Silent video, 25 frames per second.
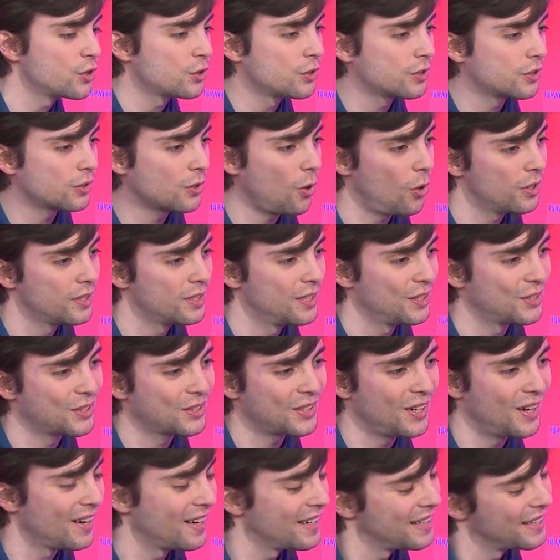Scottish
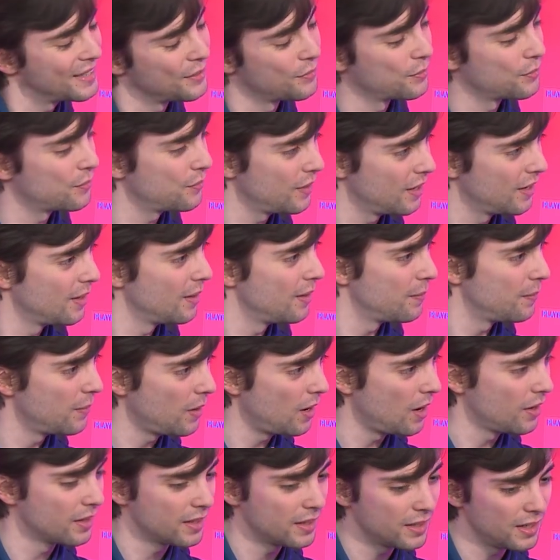kind of
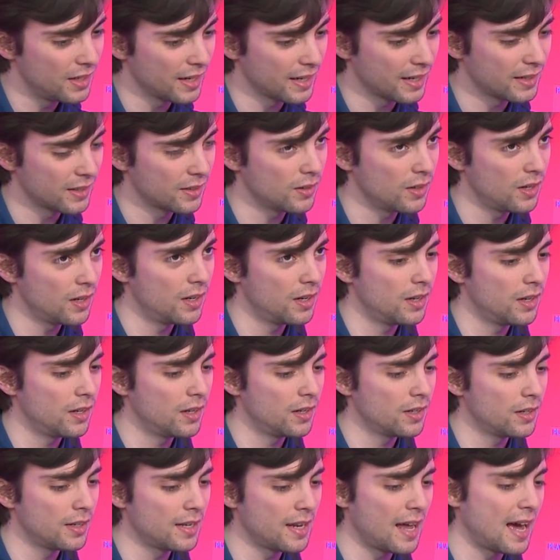like
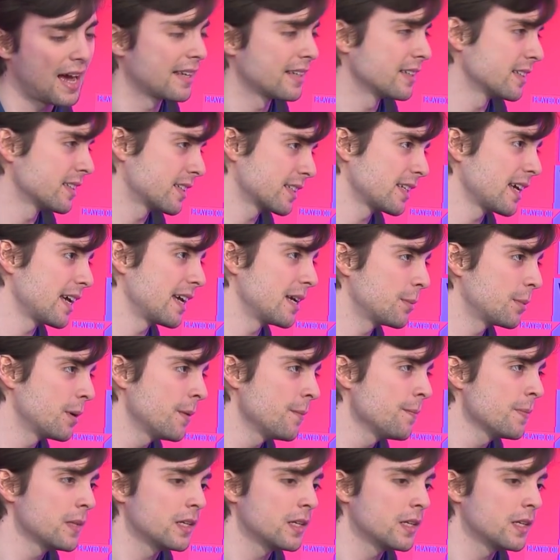landscape.